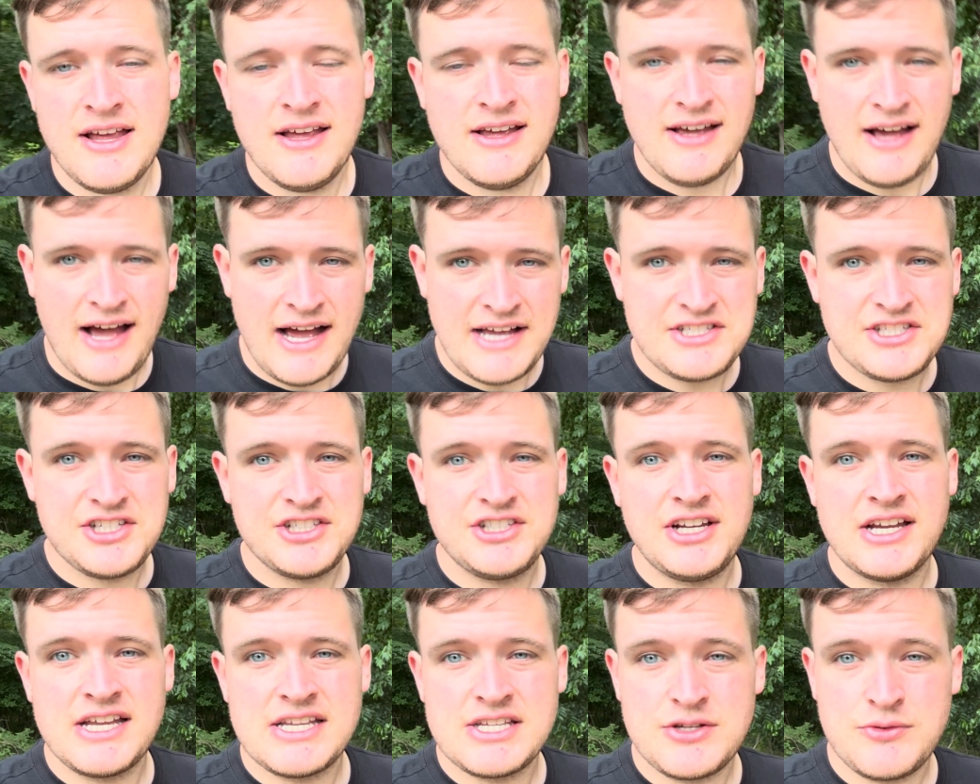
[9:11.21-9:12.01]
I
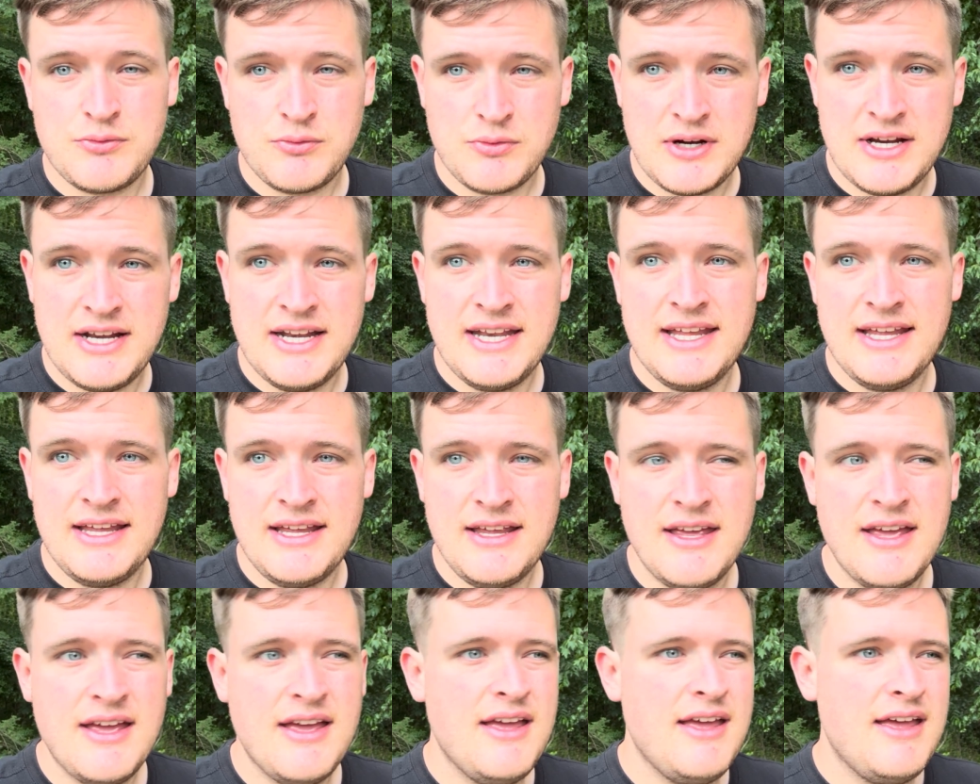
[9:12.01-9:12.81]
suggest reading
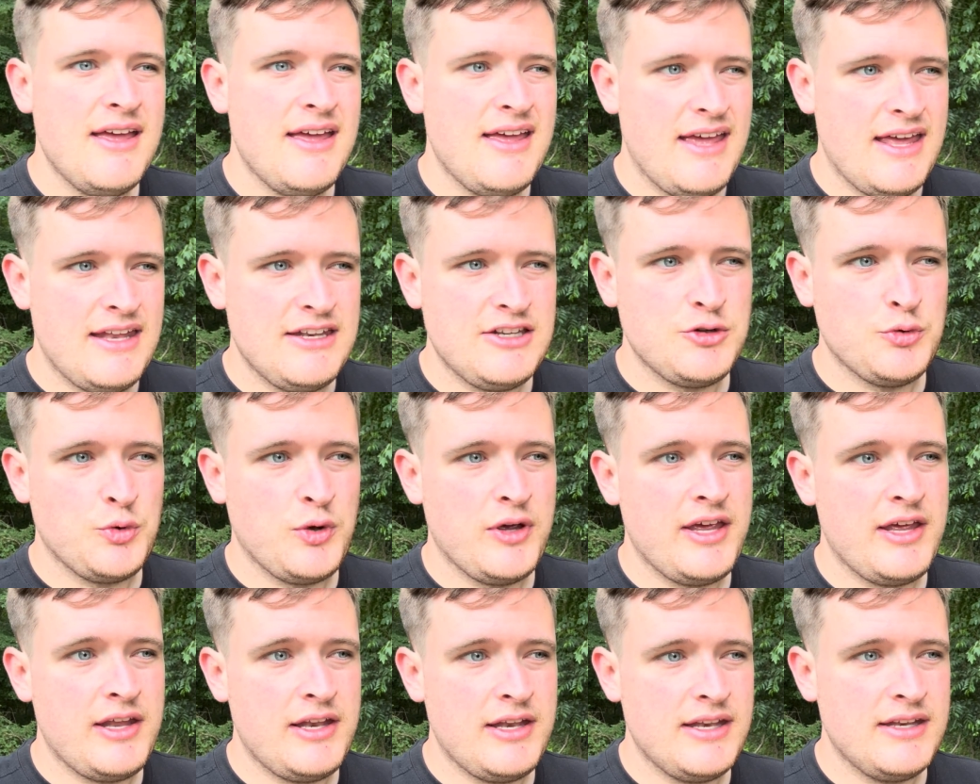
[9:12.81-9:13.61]
into it,
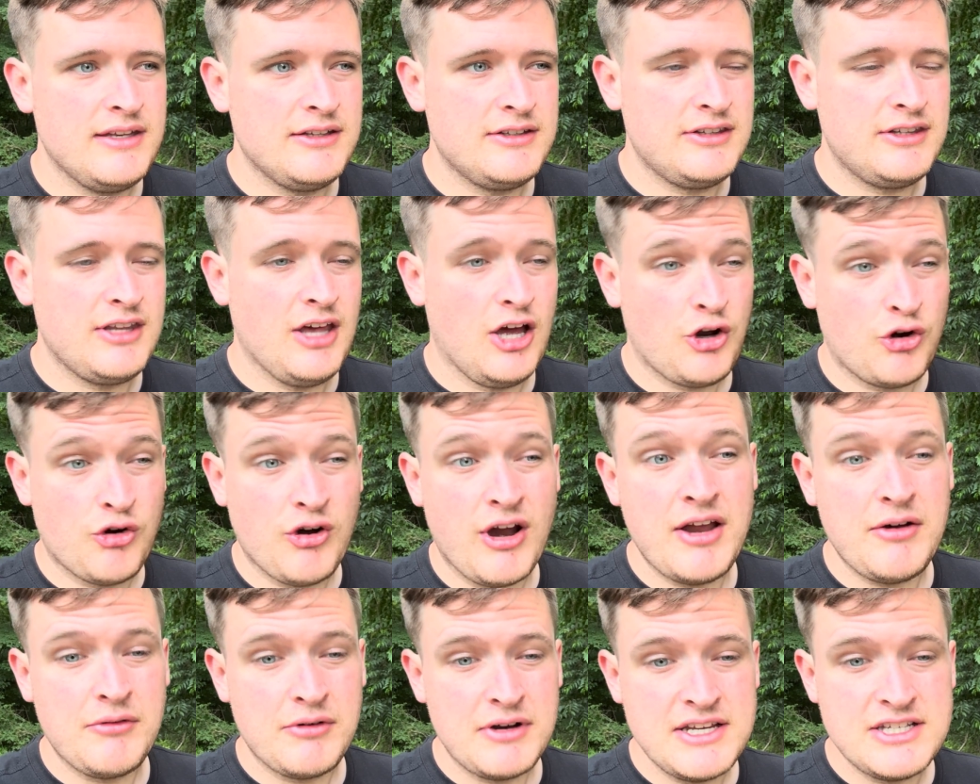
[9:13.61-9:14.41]
and a
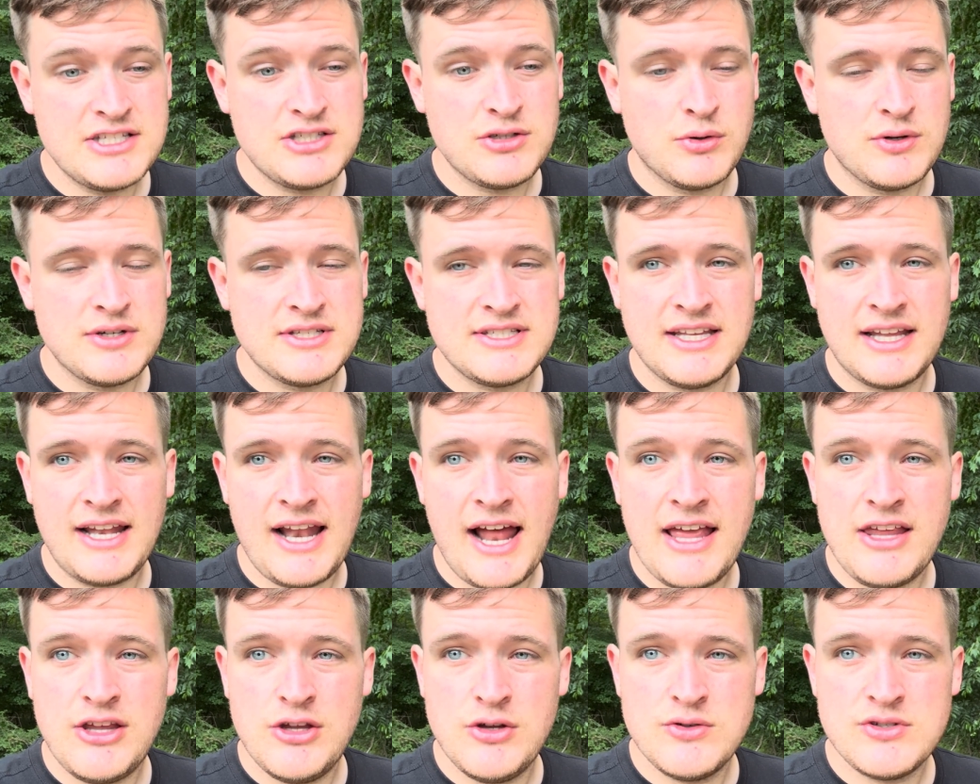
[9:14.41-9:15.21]
great resource that I
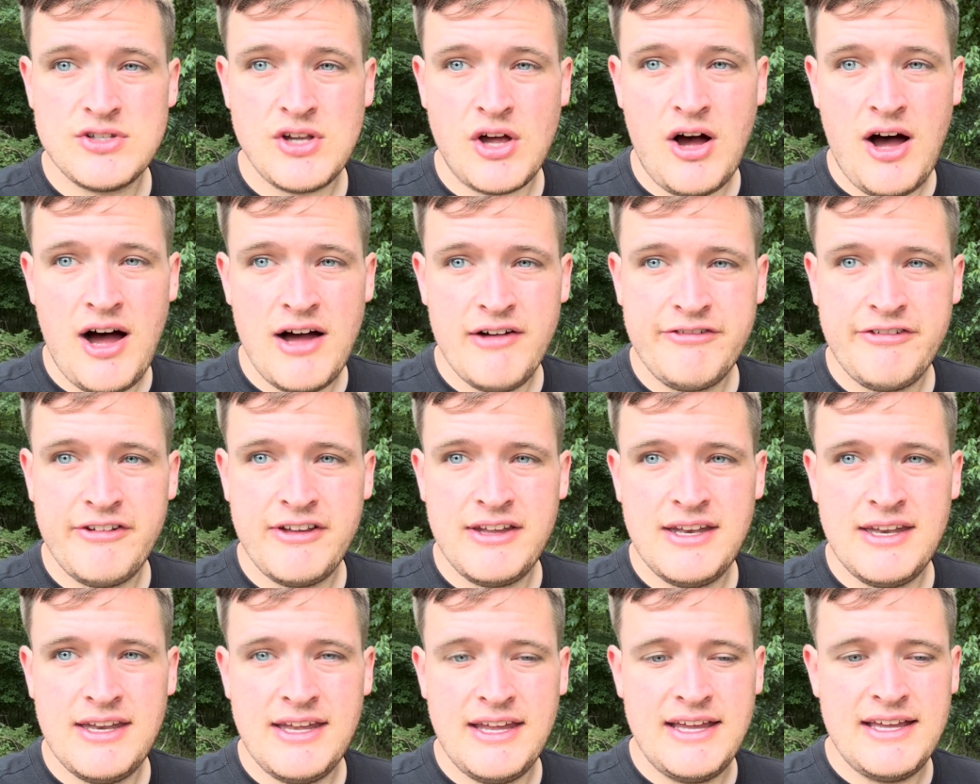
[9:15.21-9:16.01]
use
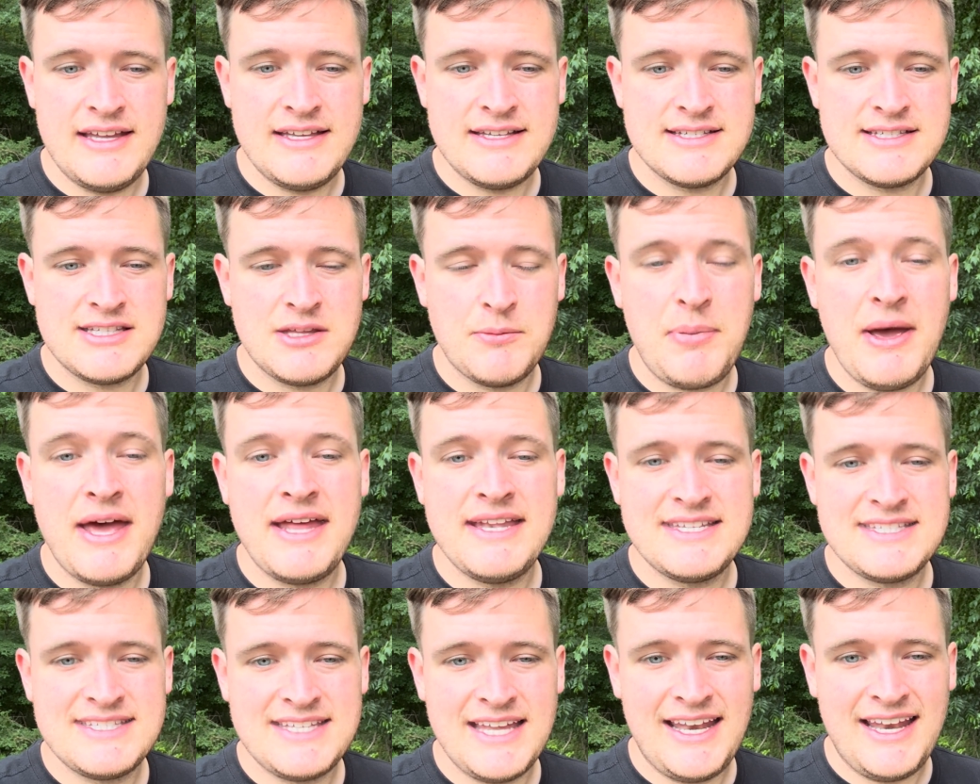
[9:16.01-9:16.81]
often is the Penn
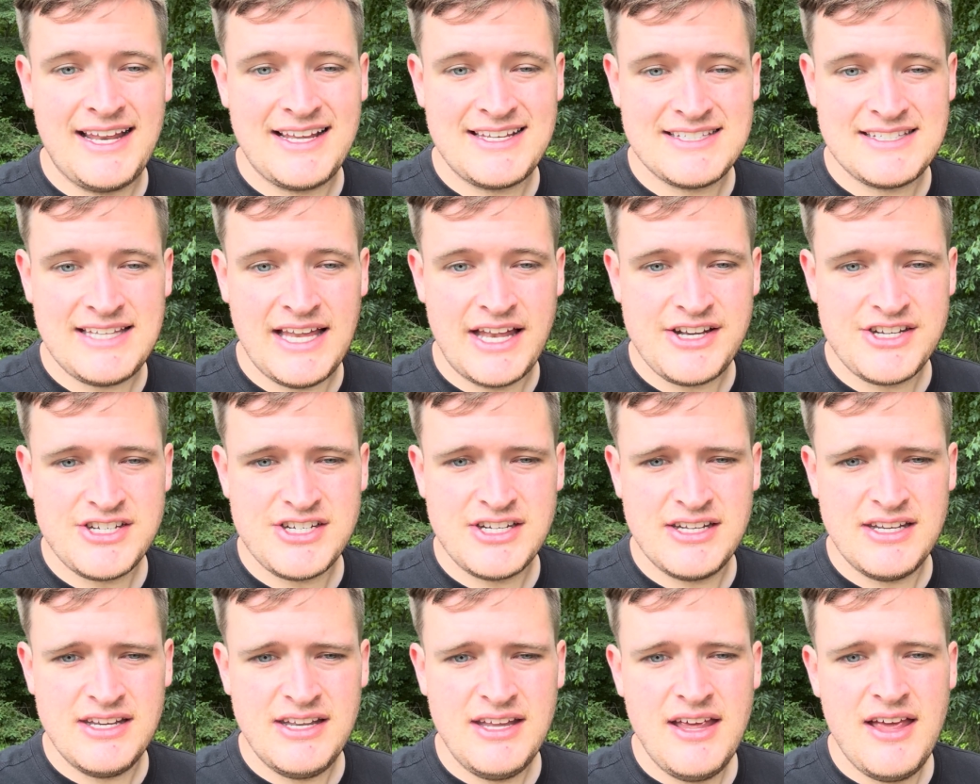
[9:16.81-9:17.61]
State
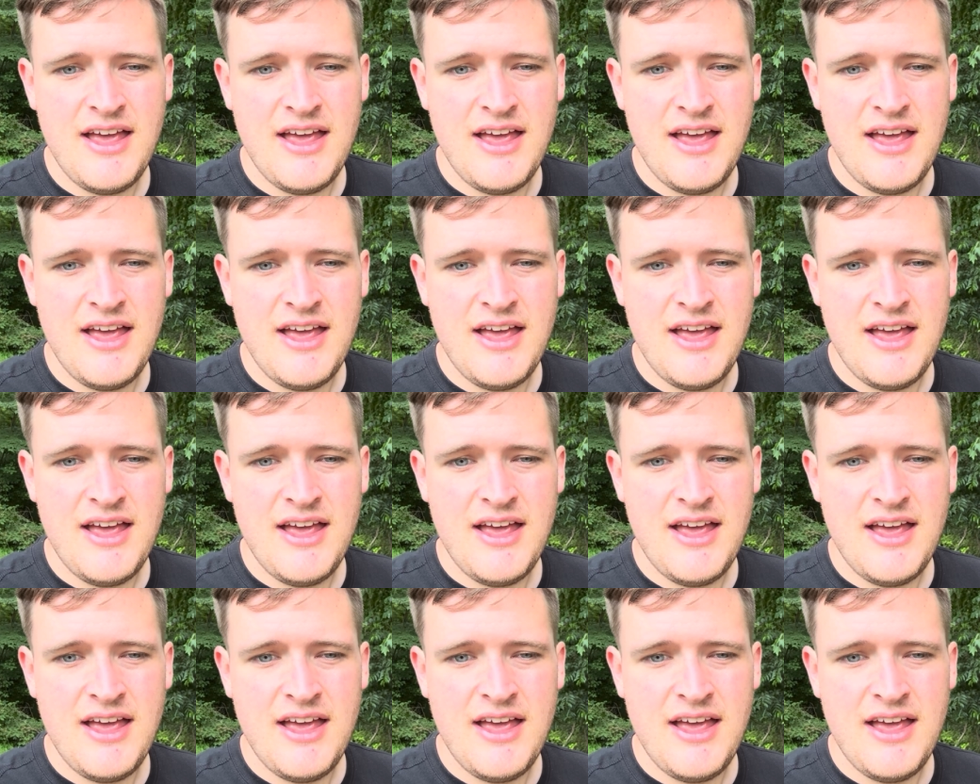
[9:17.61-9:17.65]
Extension.